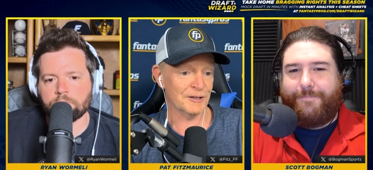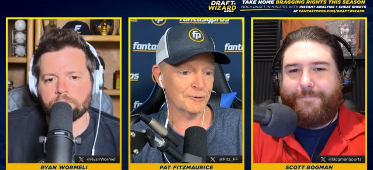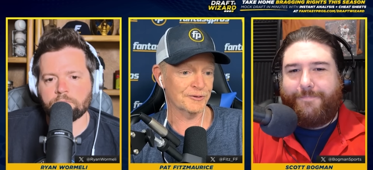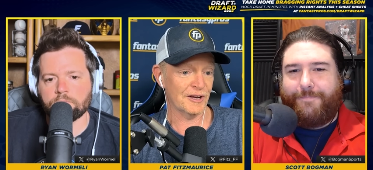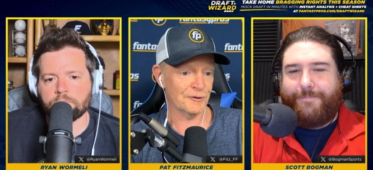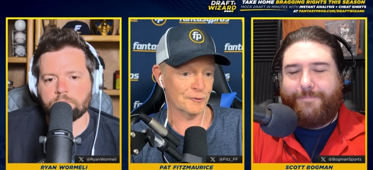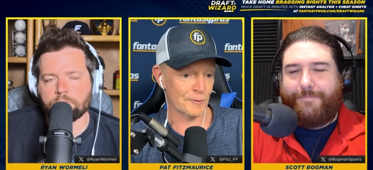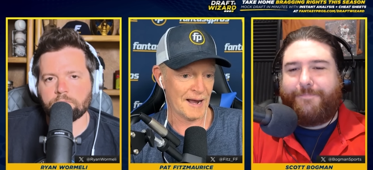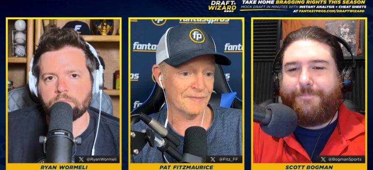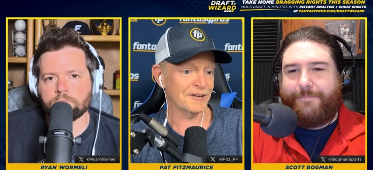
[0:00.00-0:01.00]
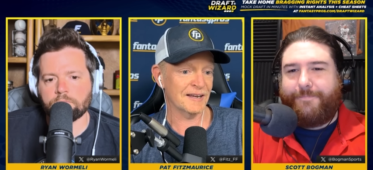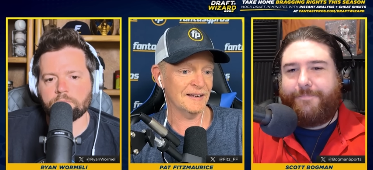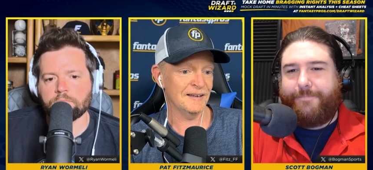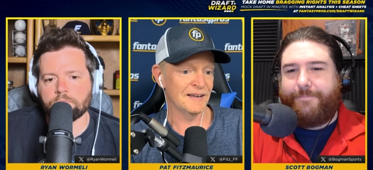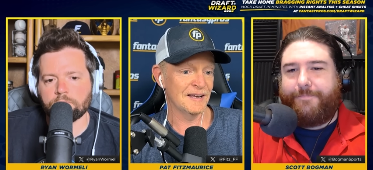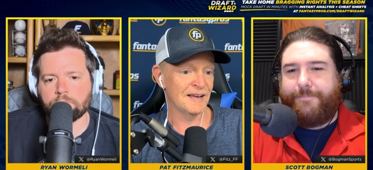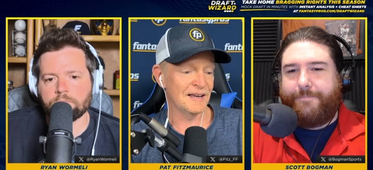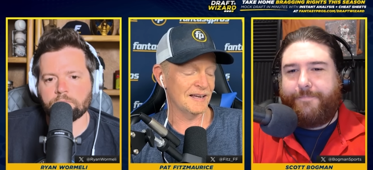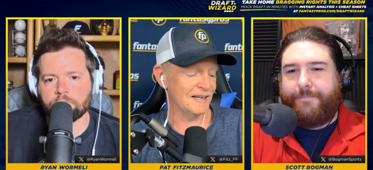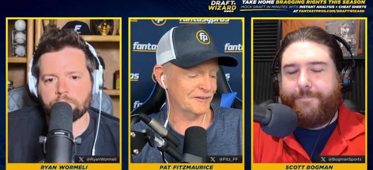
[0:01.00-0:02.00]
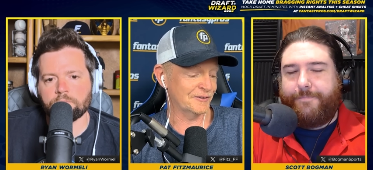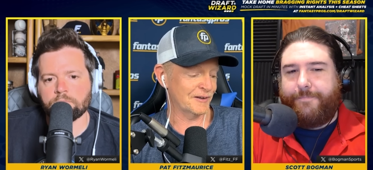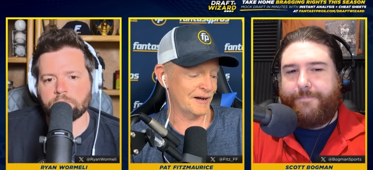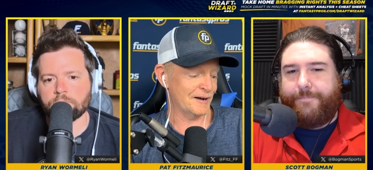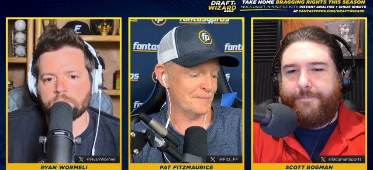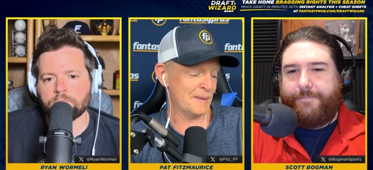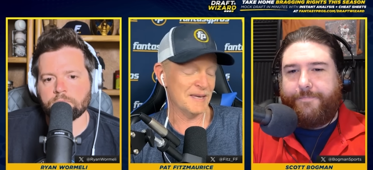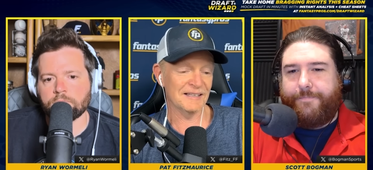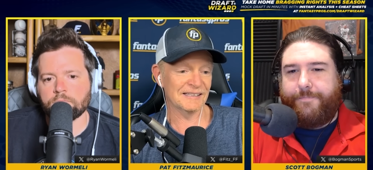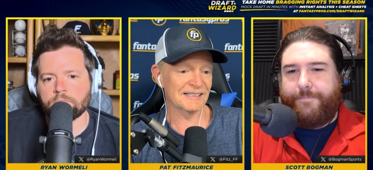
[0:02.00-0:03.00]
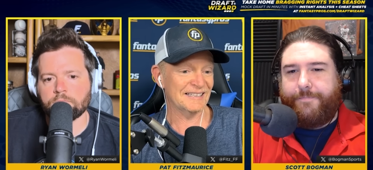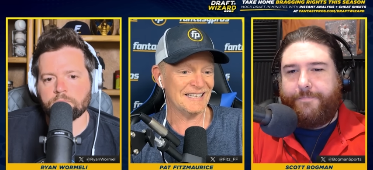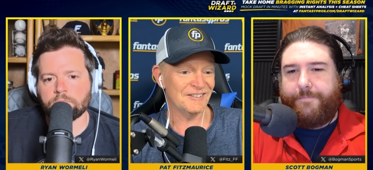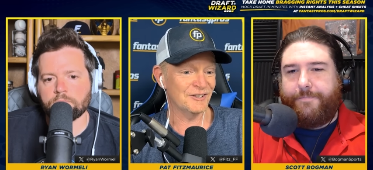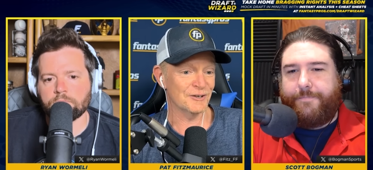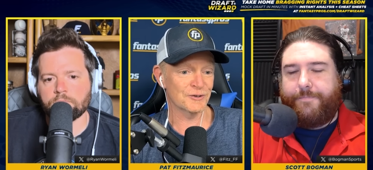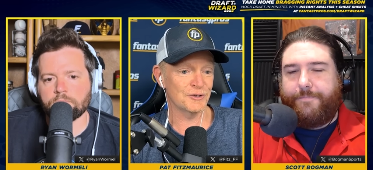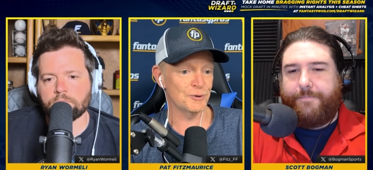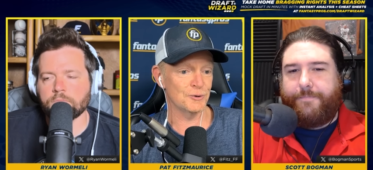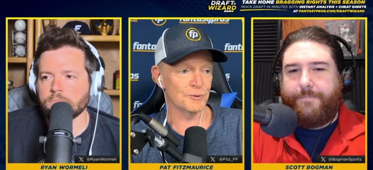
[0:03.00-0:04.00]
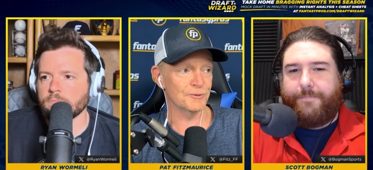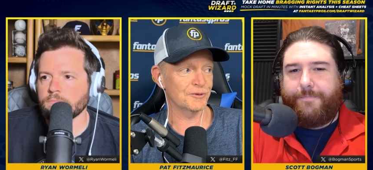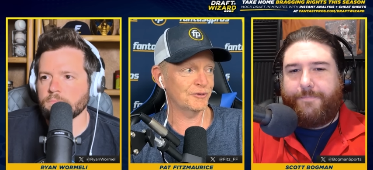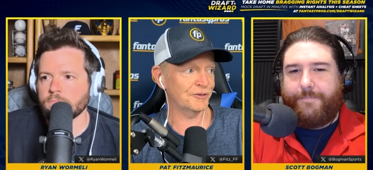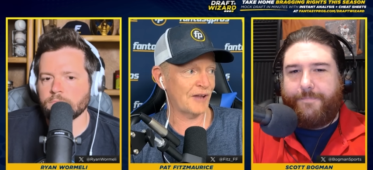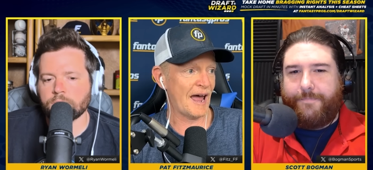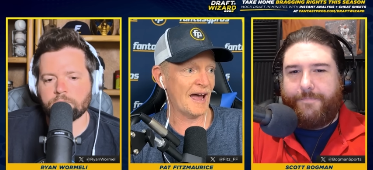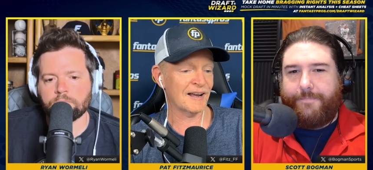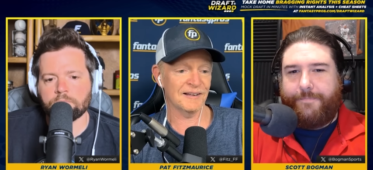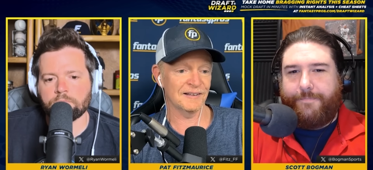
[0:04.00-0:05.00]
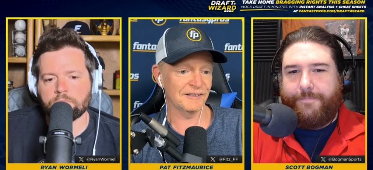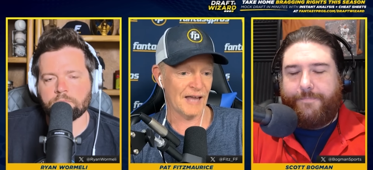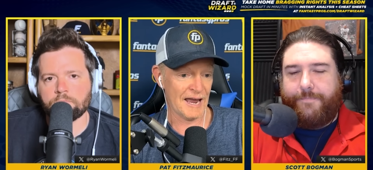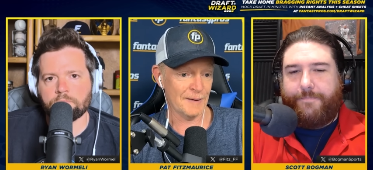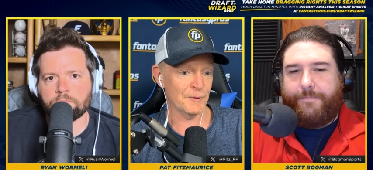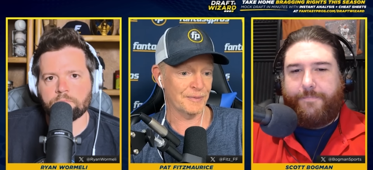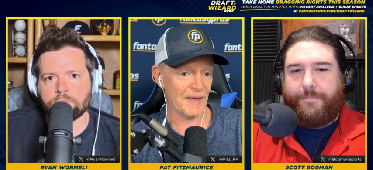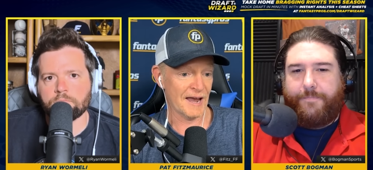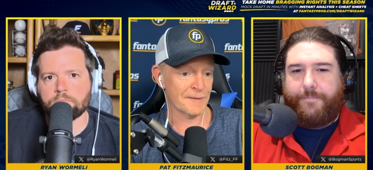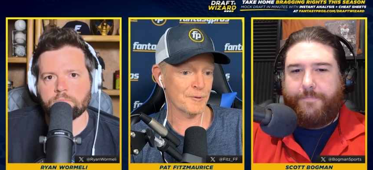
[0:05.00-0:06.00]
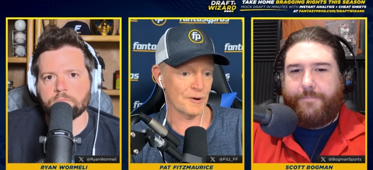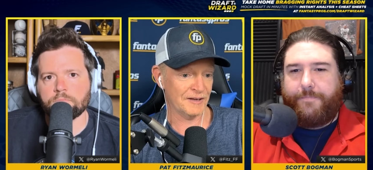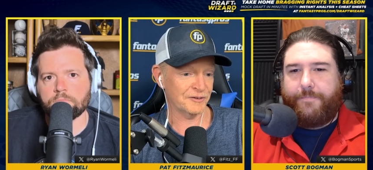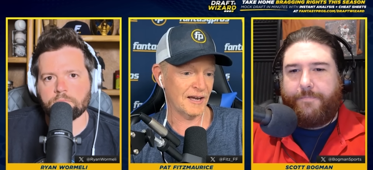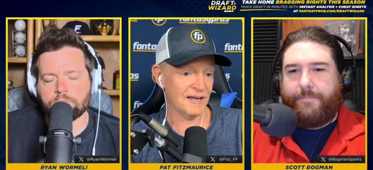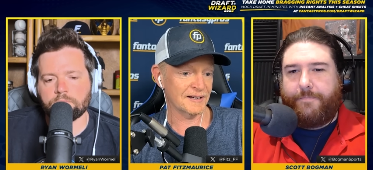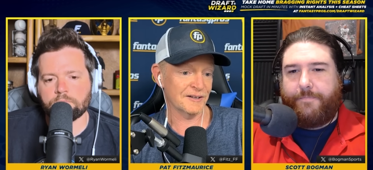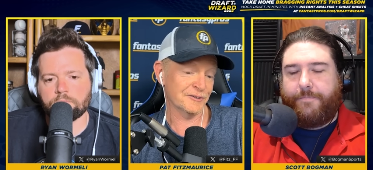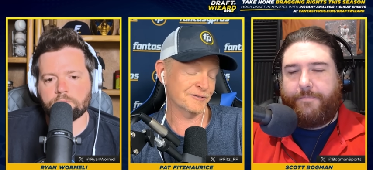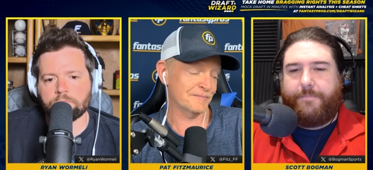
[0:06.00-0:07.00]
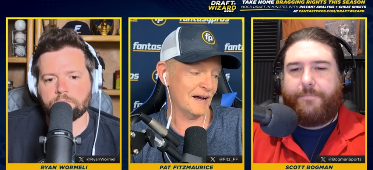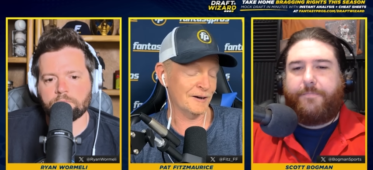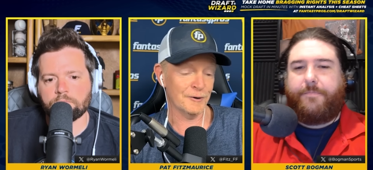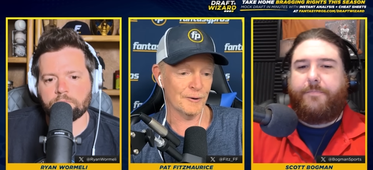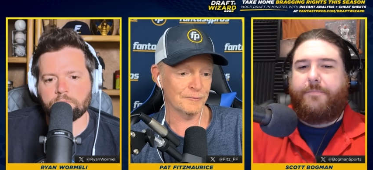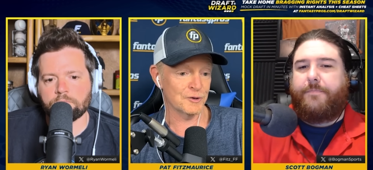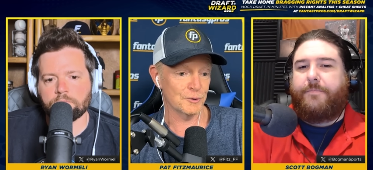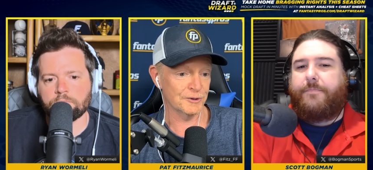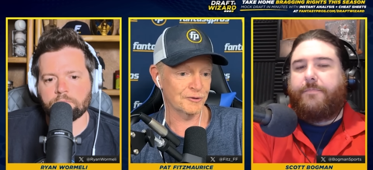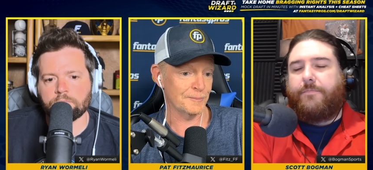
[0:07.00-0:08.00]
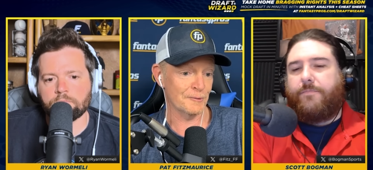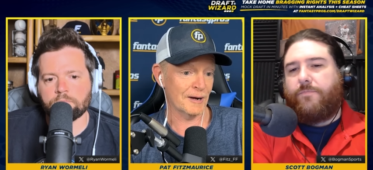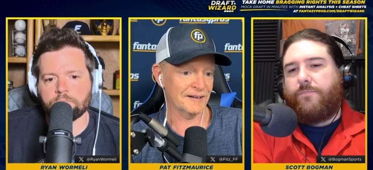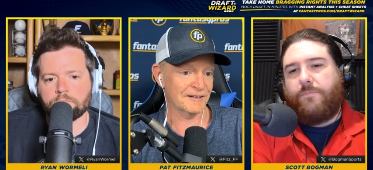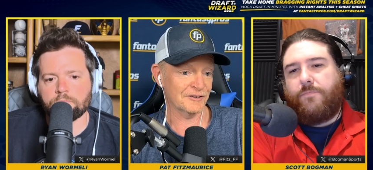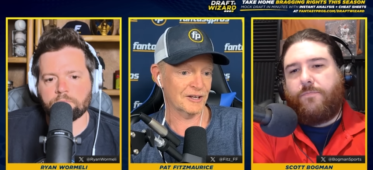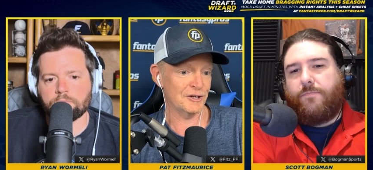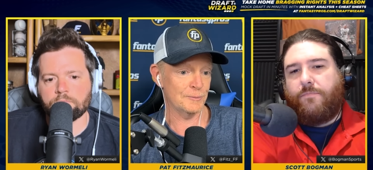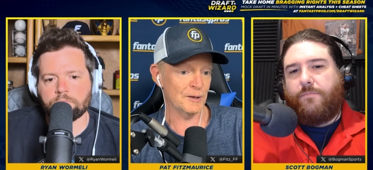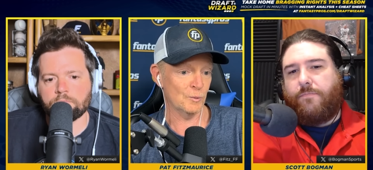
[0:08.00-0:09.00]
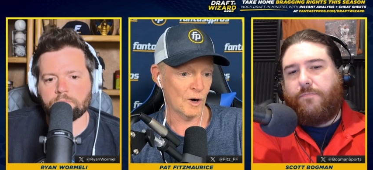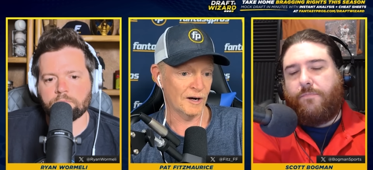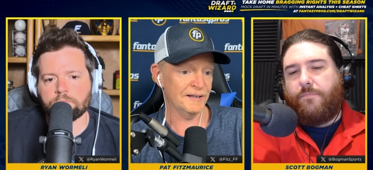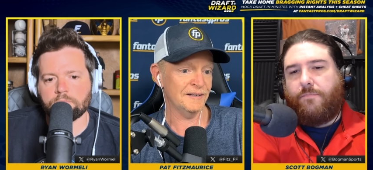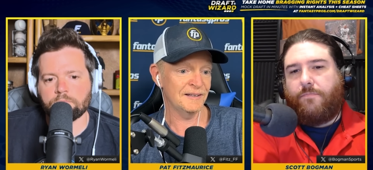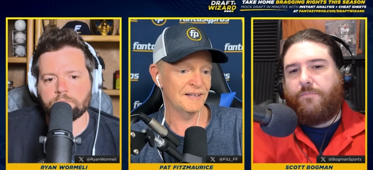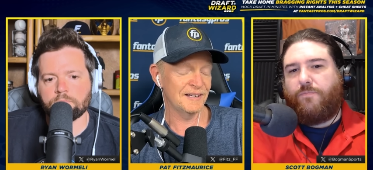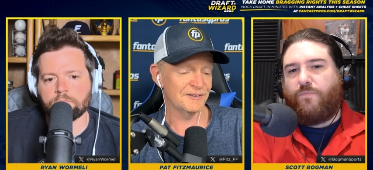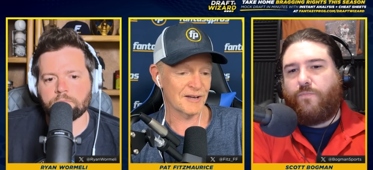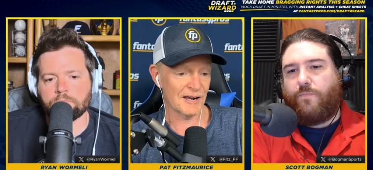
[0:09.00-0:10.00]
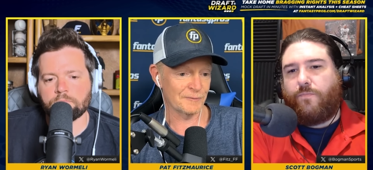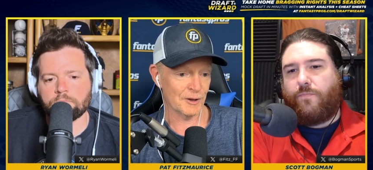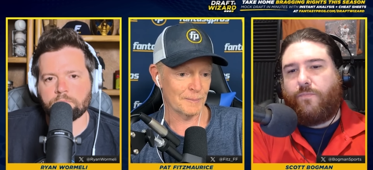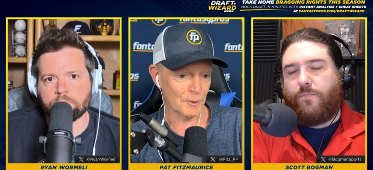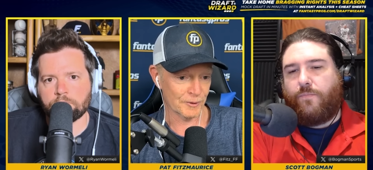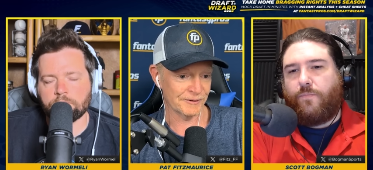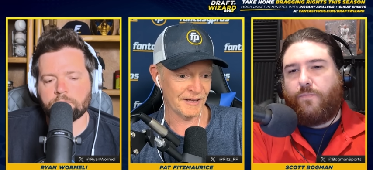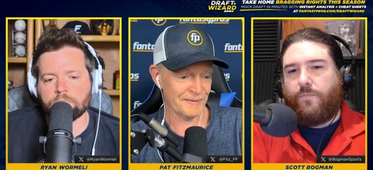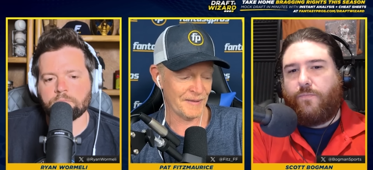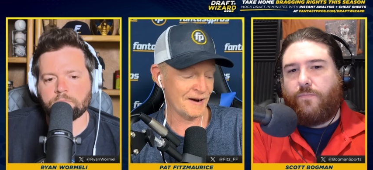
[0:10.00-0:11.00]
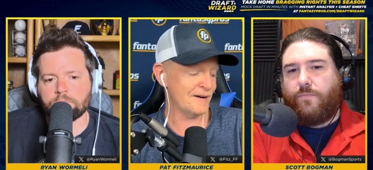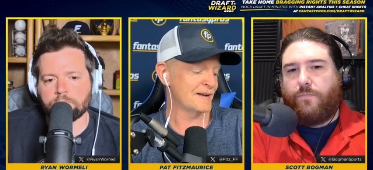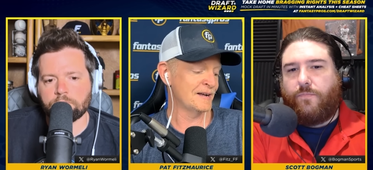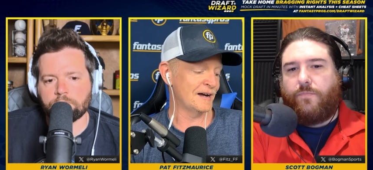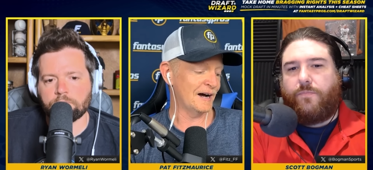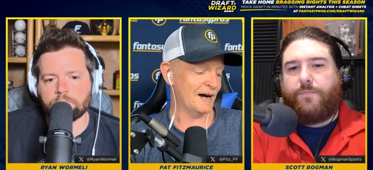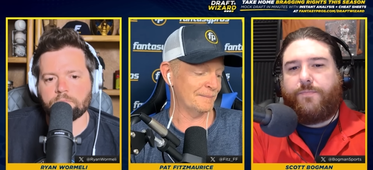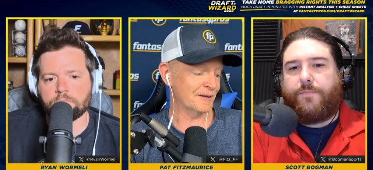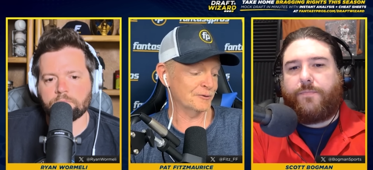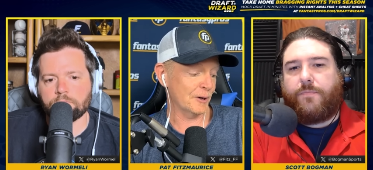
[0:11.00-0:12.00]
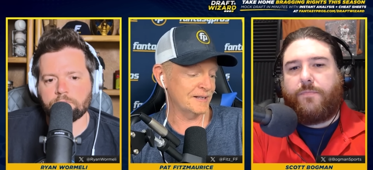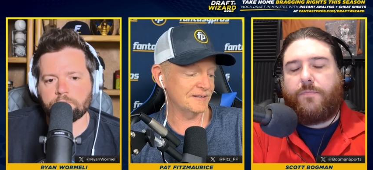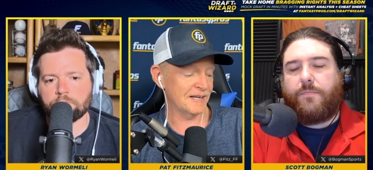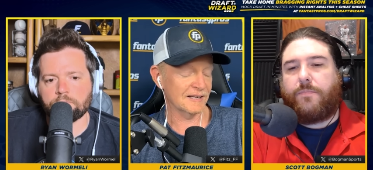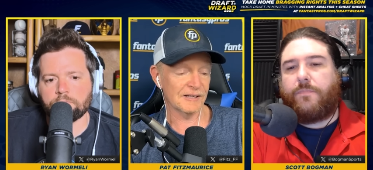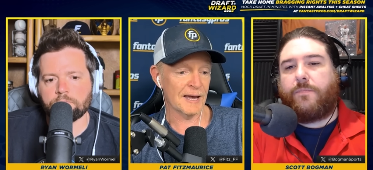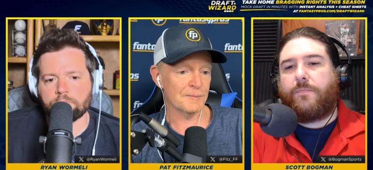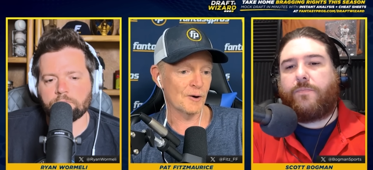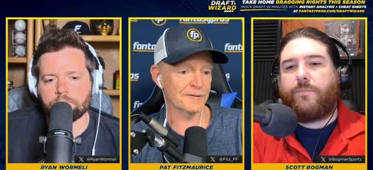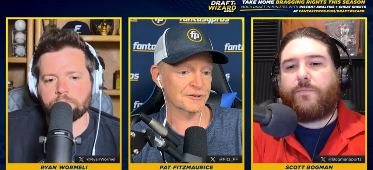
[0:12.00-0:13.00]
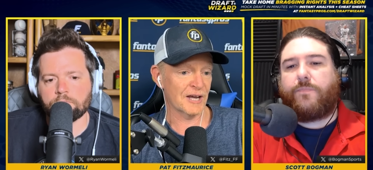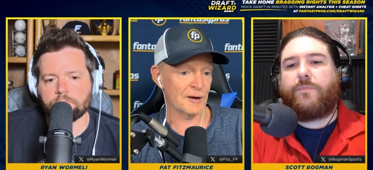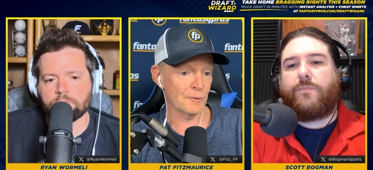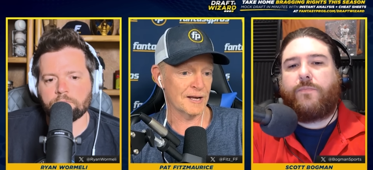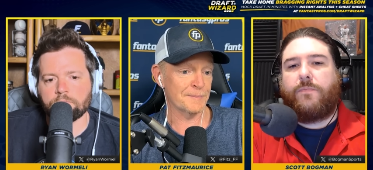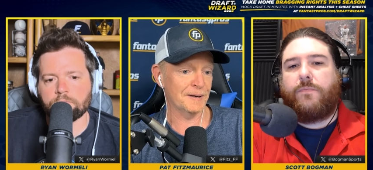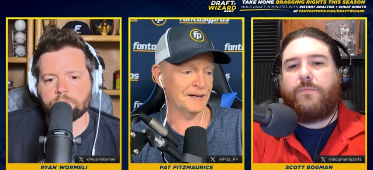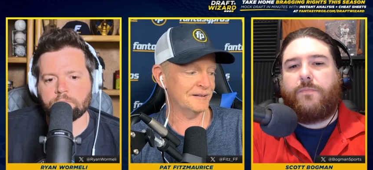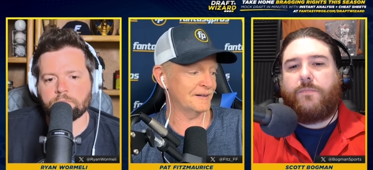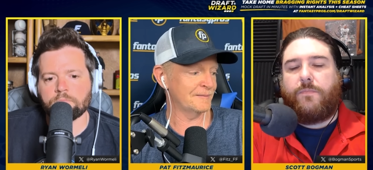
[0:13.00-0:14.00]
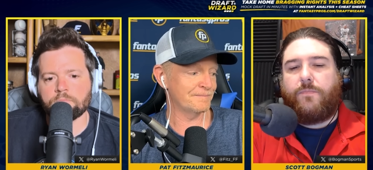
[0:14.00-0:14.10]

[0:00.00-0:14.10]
Speaker 1: I'm interested in drafting. It's uh, maybe a little easier to stack Lamb with Dak Prescott because I don't know if Tua should be ranked as a Q B one. He's kind of on the borderline there. Um, so I did take Lamb over Tyreek, but